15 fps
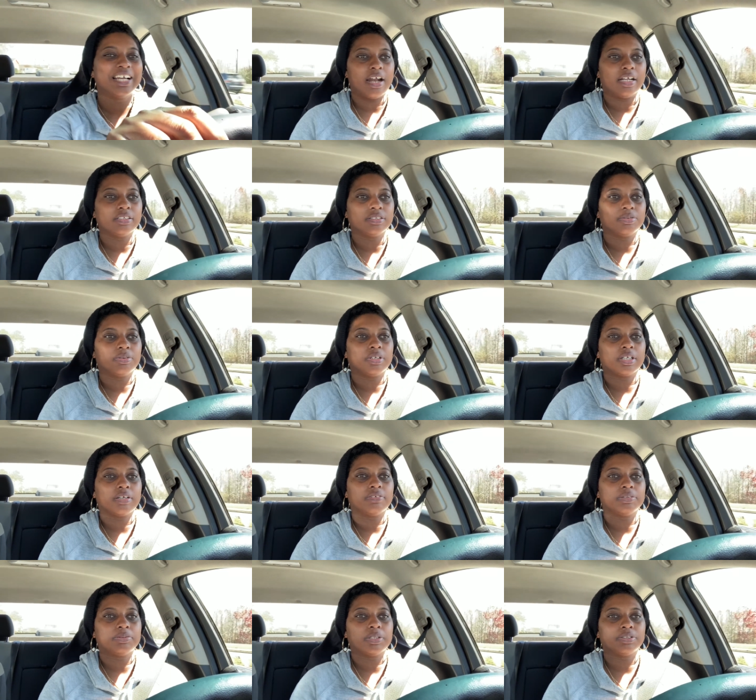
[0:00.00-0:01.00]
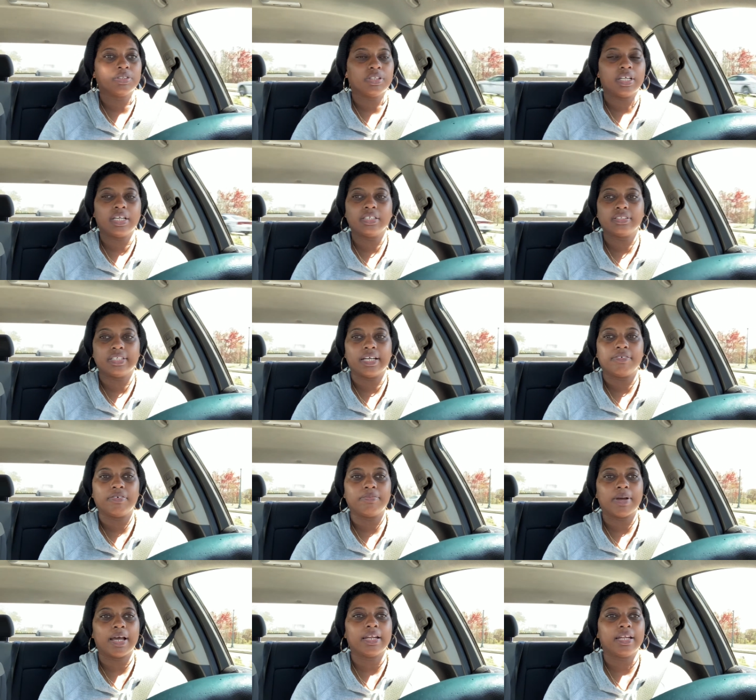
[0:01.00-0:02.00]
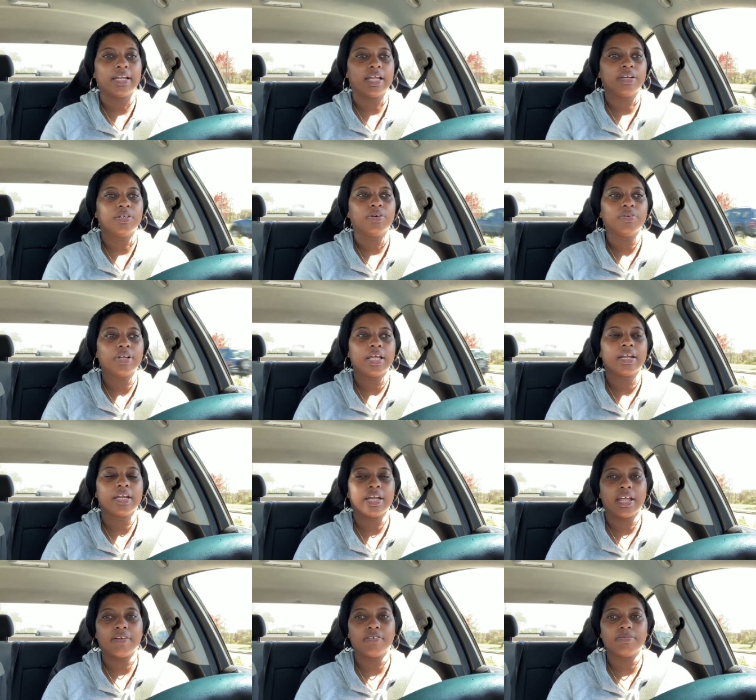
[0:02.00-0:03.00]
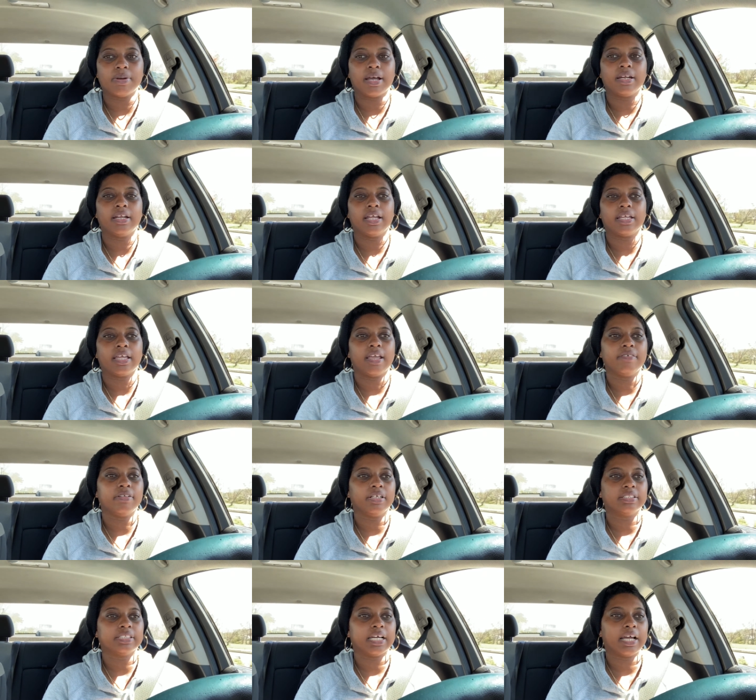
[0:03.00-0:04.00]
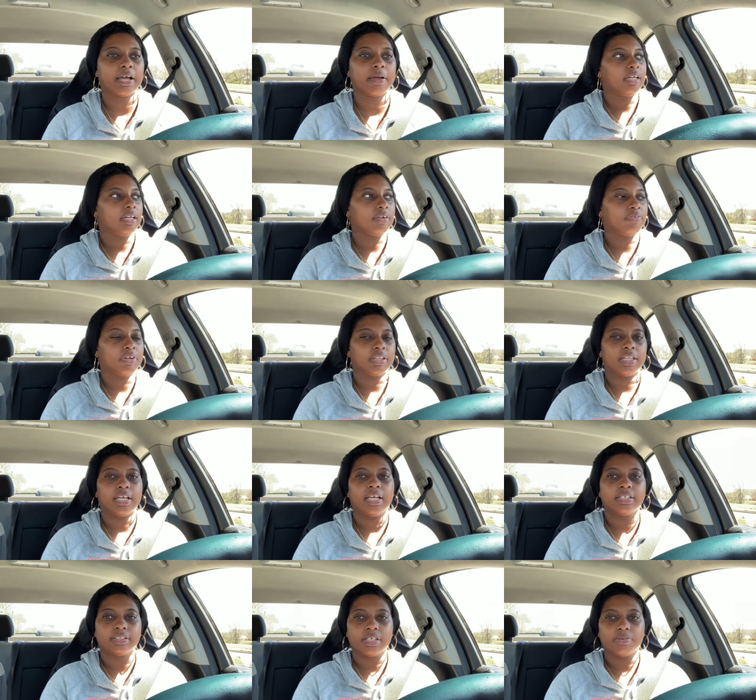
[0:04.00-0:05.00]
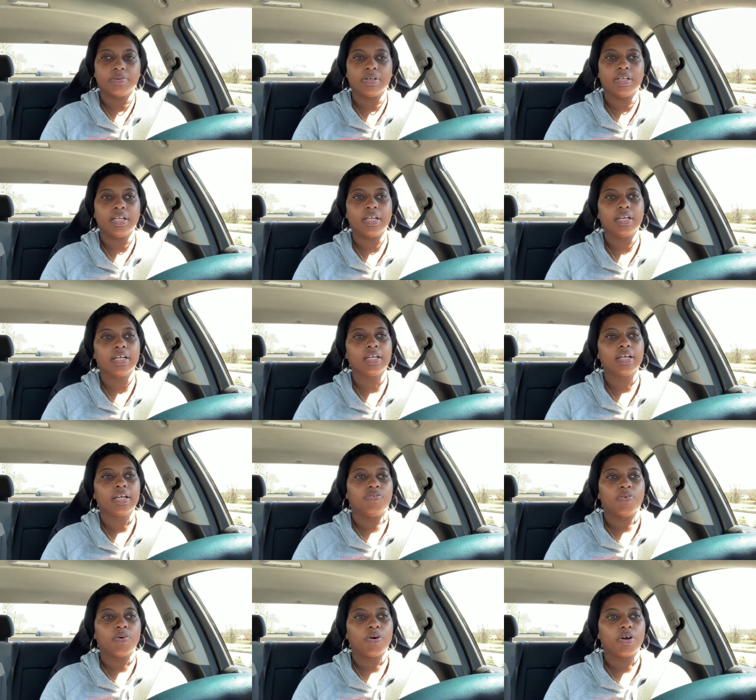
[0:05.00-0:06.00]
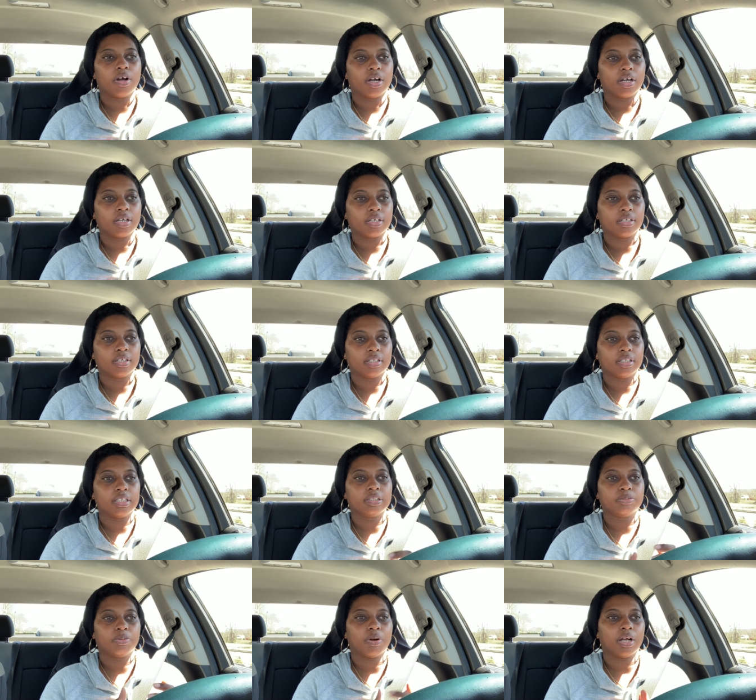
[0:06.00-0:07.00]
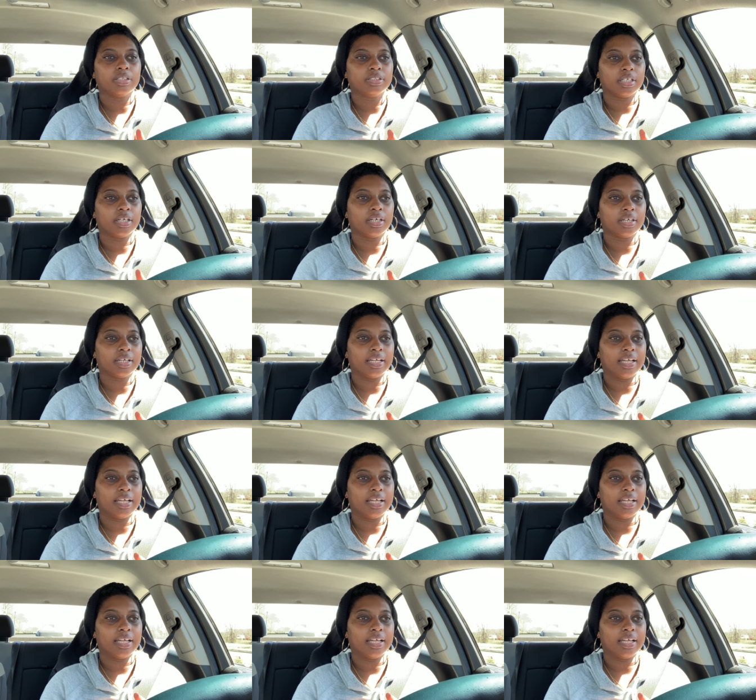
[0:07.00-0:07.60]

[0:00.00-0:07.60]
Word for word: And I just want to give a special thanks to everybody that donated and everybody that gave their time, different things that were needed for this project.